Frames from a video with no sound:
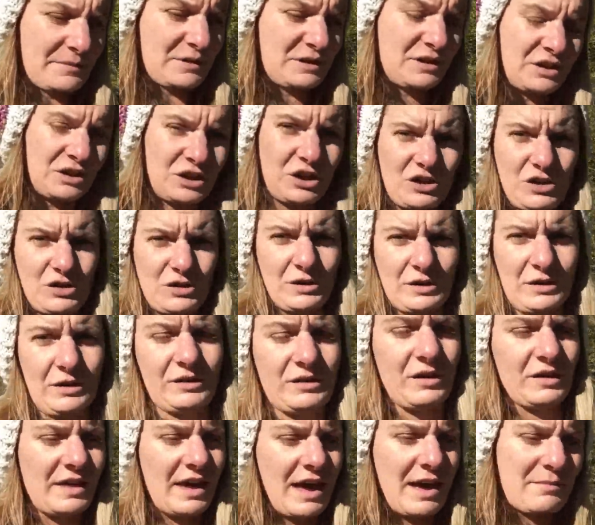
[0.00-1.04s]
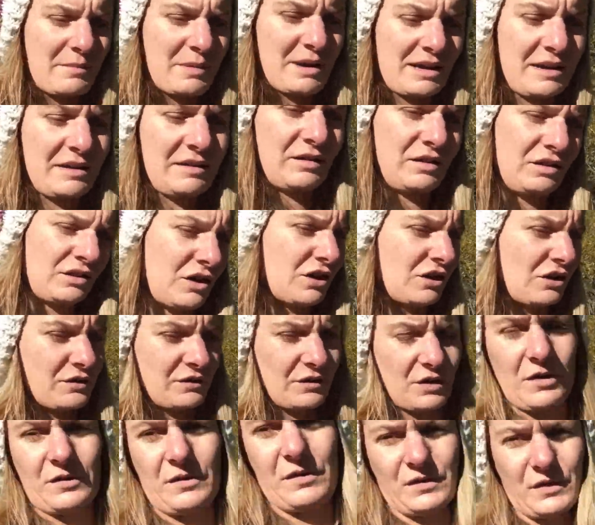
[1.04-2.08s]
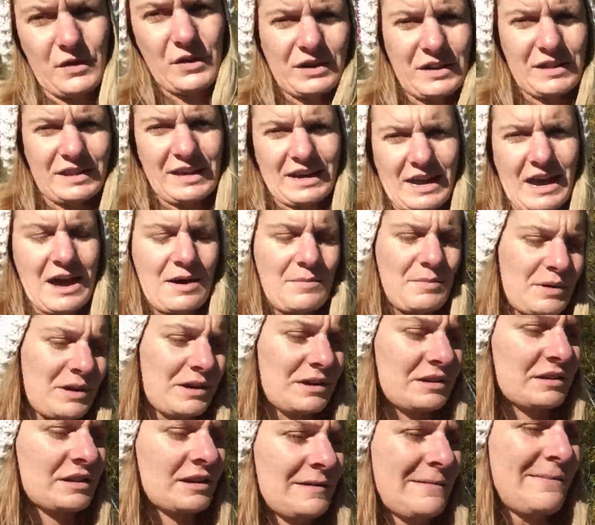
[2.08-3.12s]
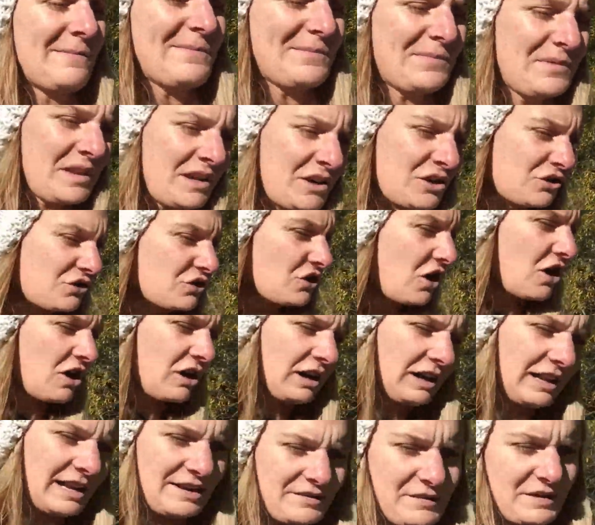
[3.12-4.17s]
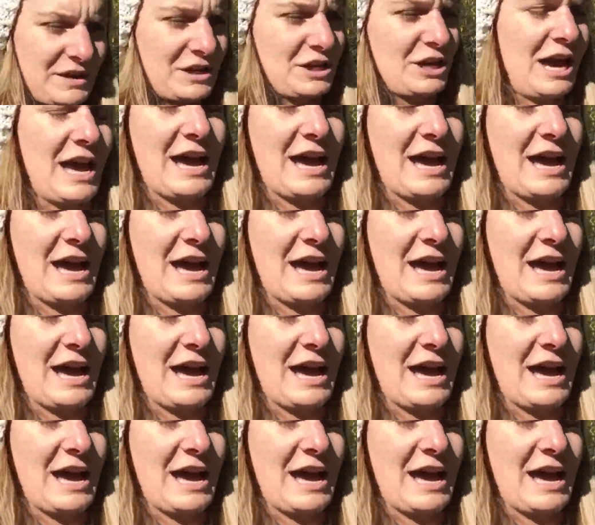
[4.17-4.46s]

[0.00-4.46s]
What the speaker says: secure. So that means, you know, you've got food in the cupboard, you're not leaving